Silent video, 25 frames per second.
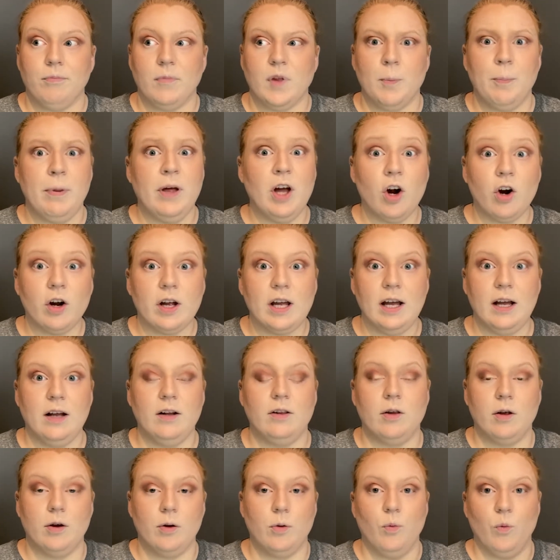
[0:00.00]
PR
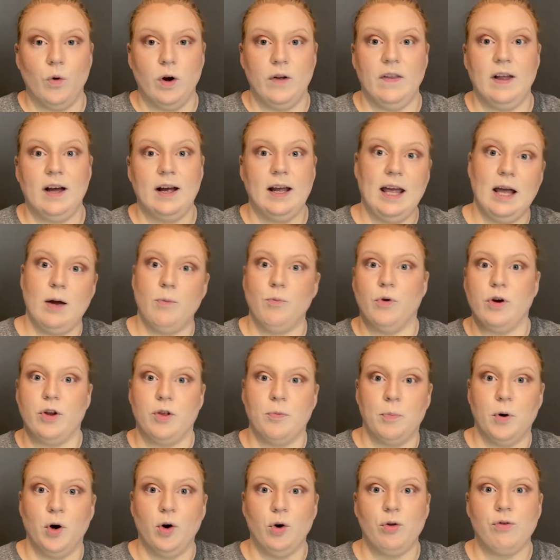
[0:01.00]
kit, the one that came with
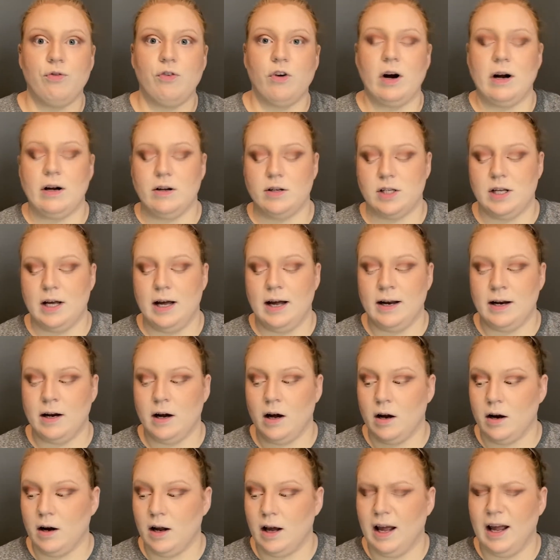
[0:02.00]
both for Elsa and
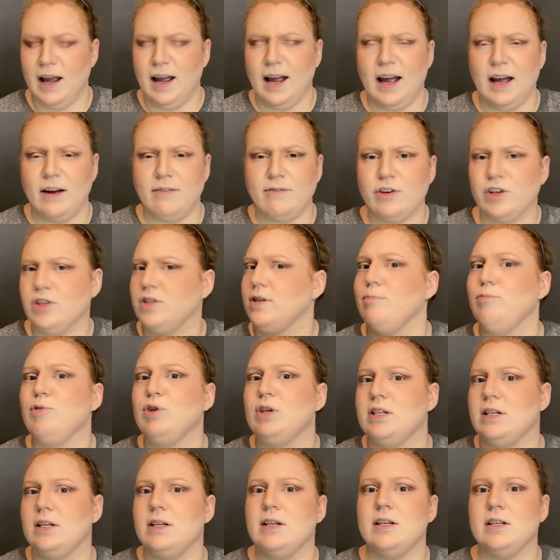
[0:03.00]
Anna, and for some
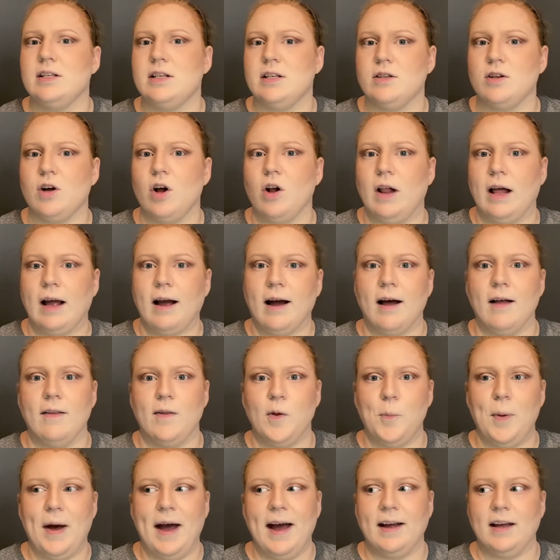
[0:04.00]
reason this is all I got in the
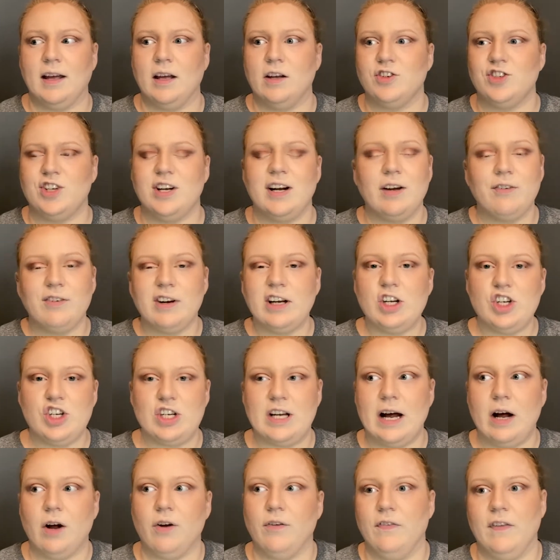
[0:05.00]
package. And I reached
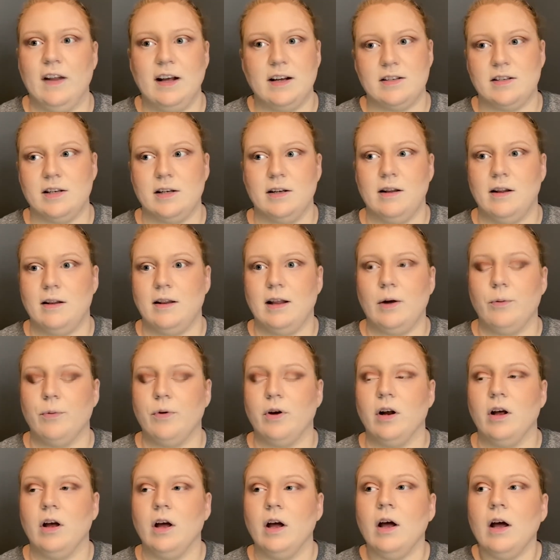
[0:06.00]
out and they said that they
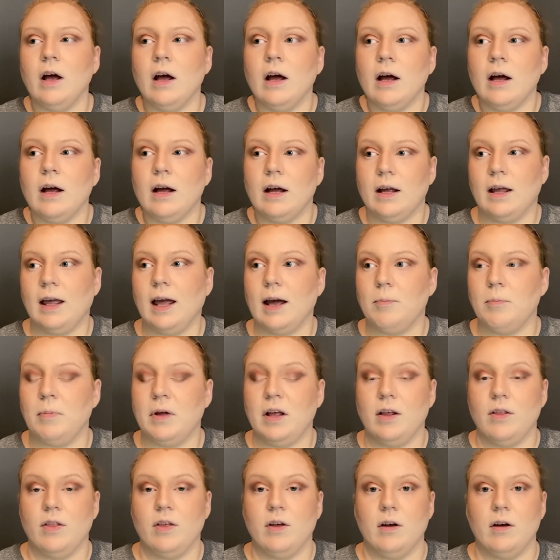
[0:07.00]
would get
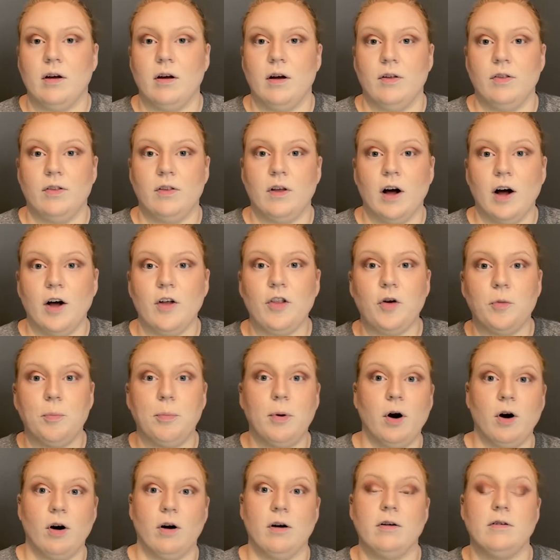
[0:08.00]
me the other
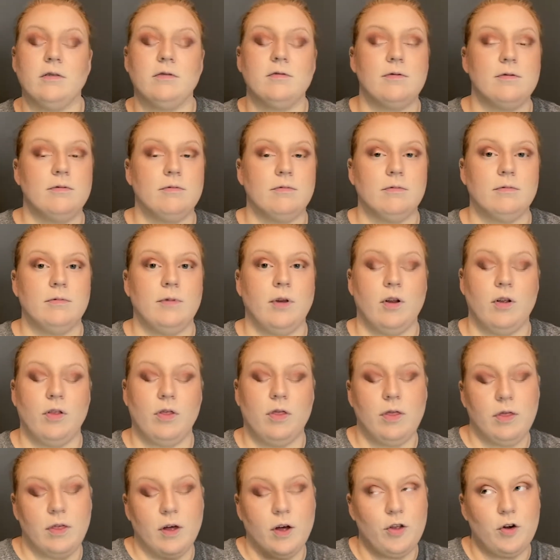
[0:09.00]
part,
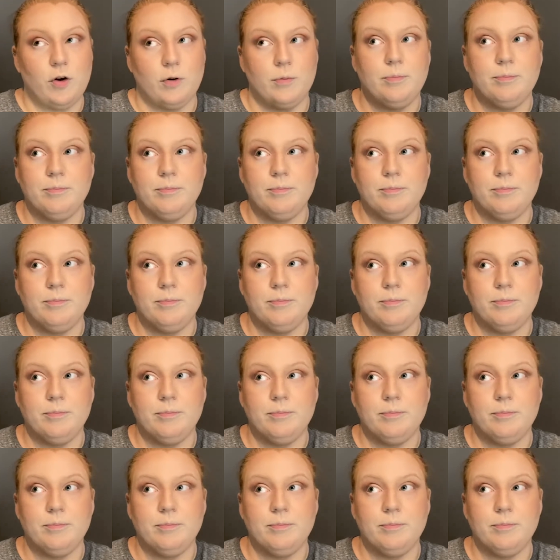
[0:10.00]
the